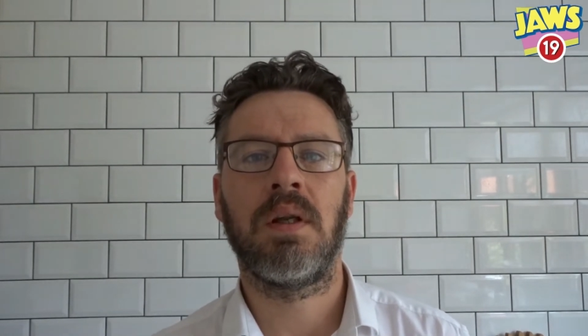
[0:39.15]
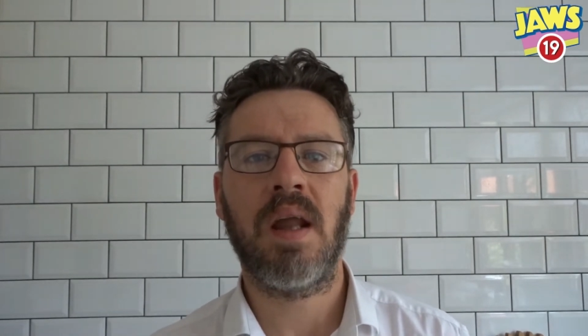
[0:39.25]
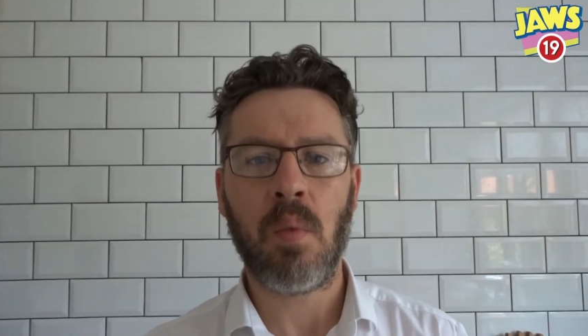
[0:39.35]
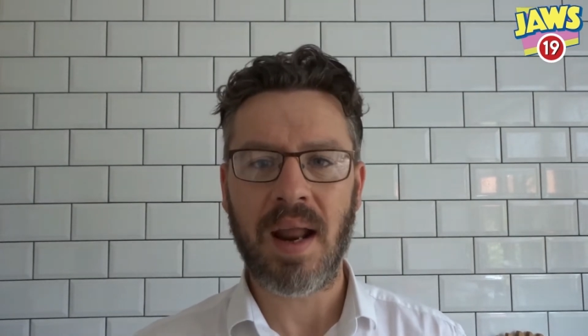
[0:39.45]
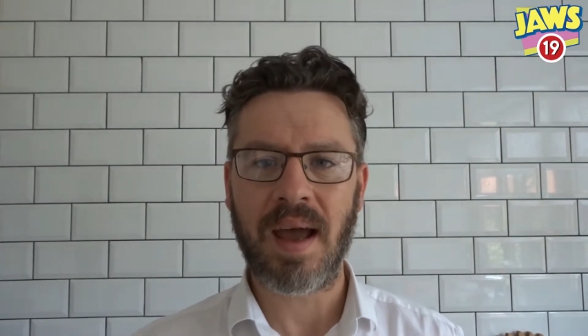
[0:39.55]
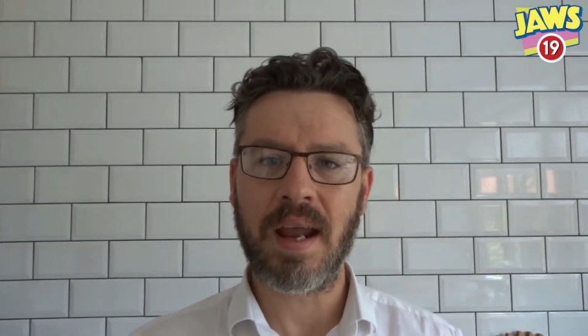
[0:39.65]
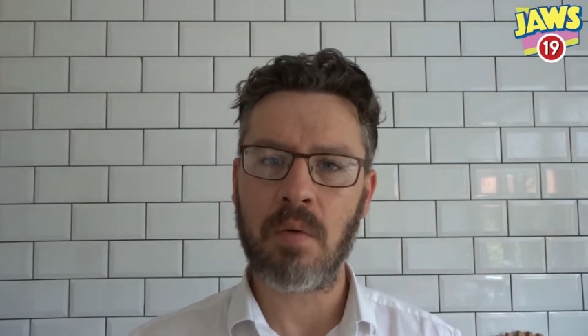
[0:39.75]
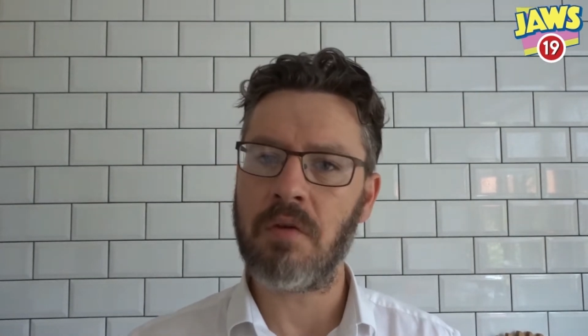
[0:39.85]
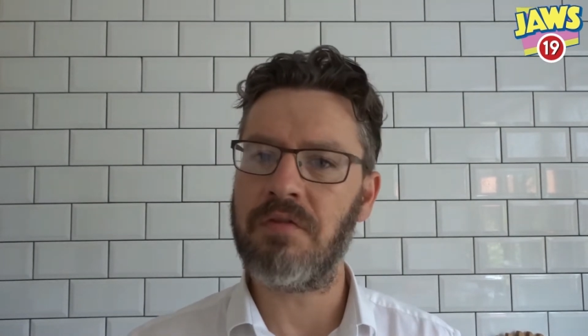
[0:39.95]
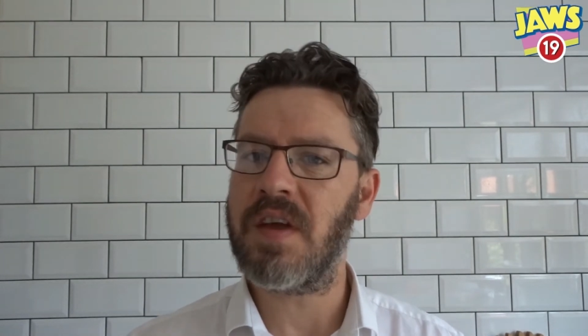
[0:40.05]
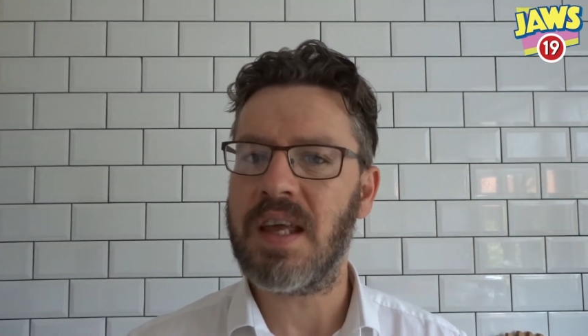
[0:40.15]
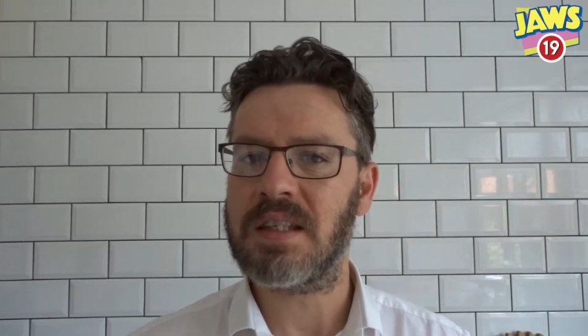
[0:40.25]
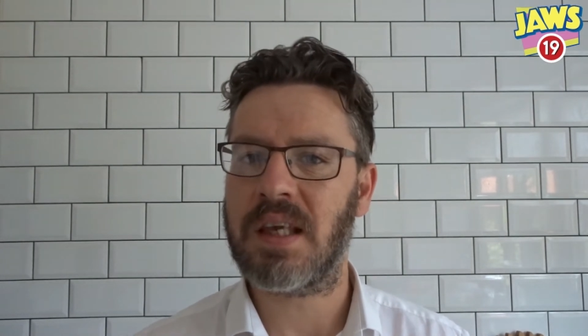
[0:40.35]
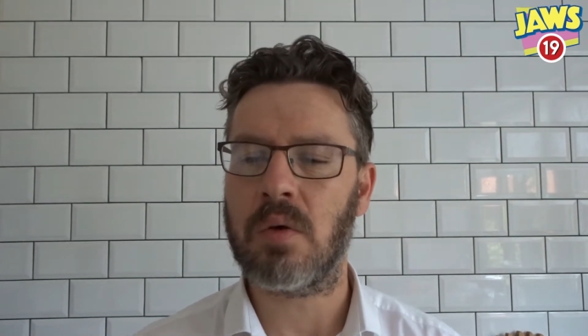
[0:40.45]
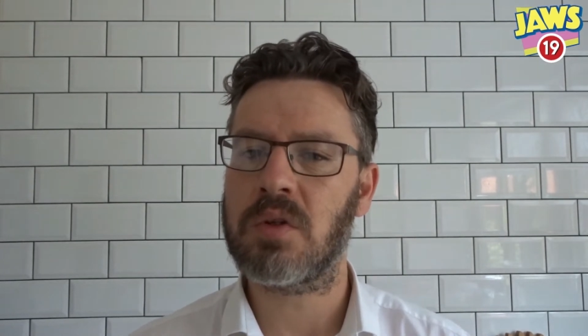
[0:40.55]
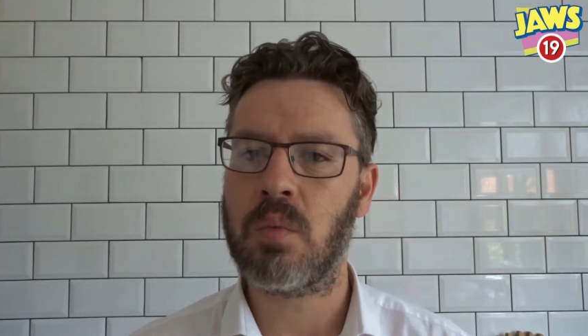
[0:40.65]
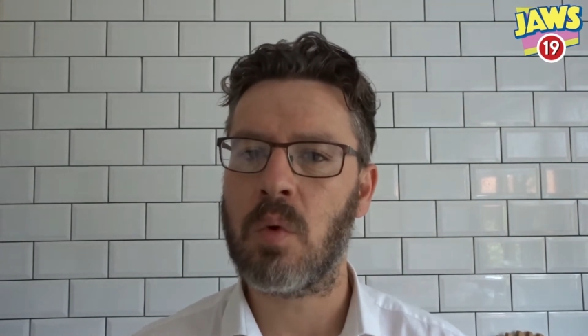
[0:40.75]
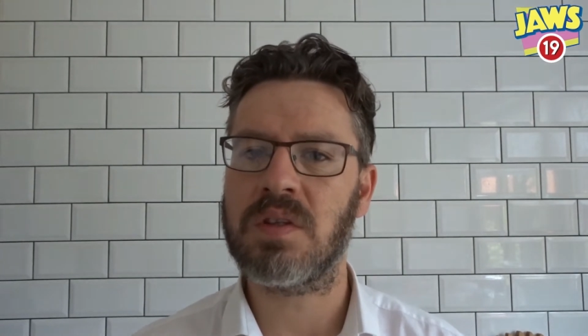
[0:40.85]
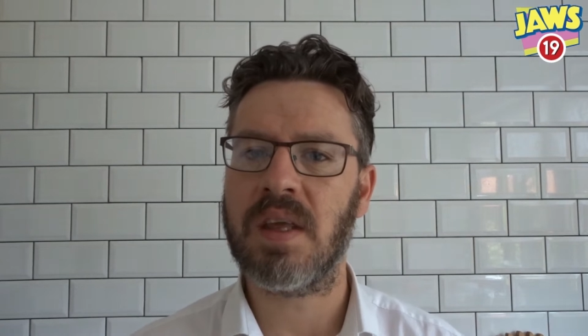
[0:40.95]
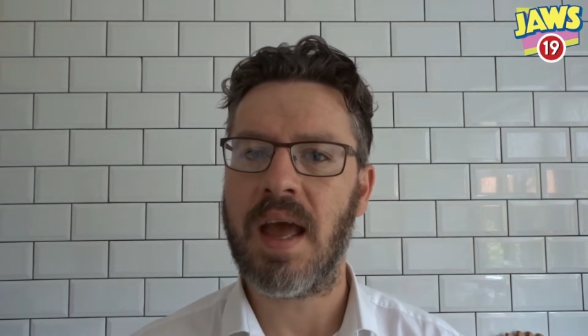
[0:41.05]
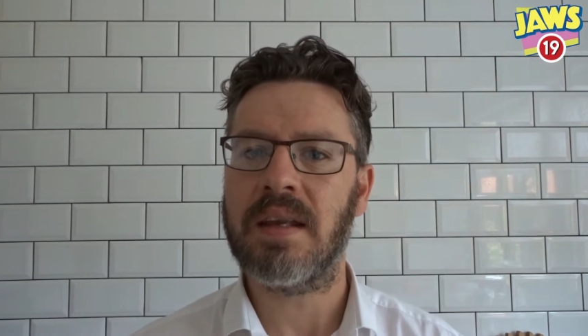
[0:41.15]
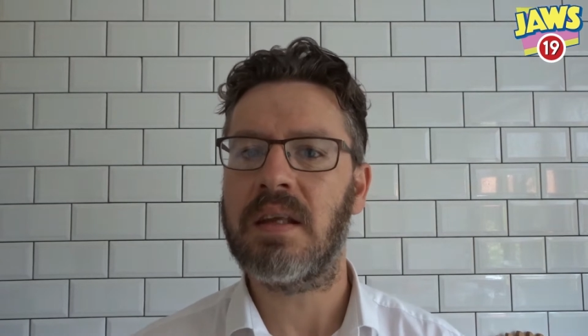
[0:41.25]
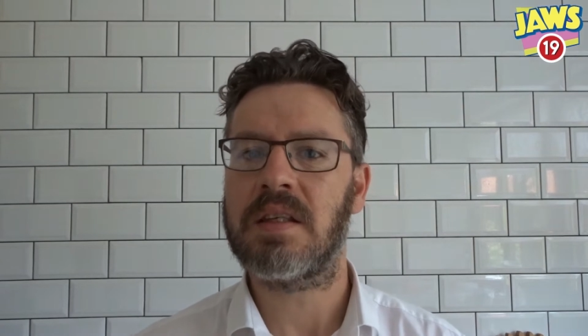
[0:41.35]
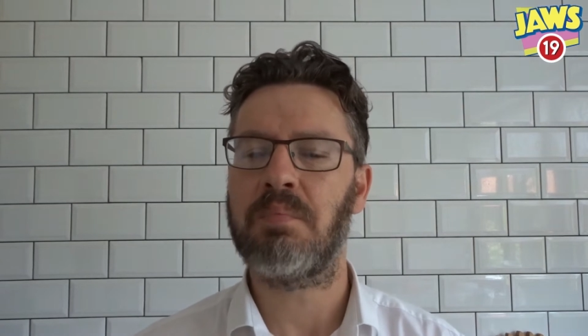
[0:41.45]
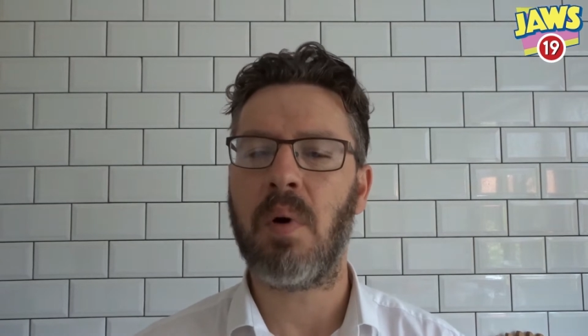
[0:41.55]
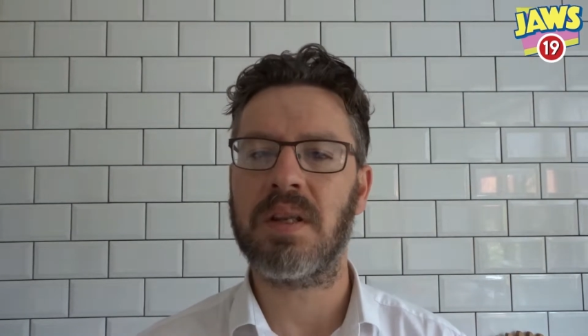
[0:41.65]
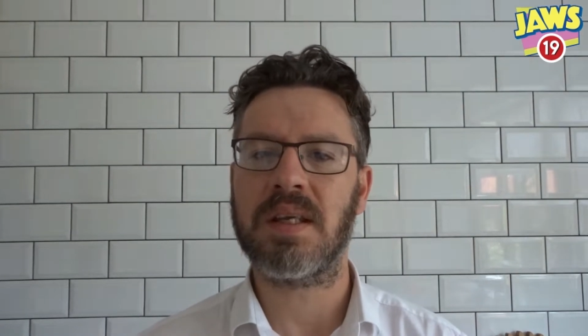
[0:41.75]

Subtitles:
Now, when our hero V is killed towards the end, his body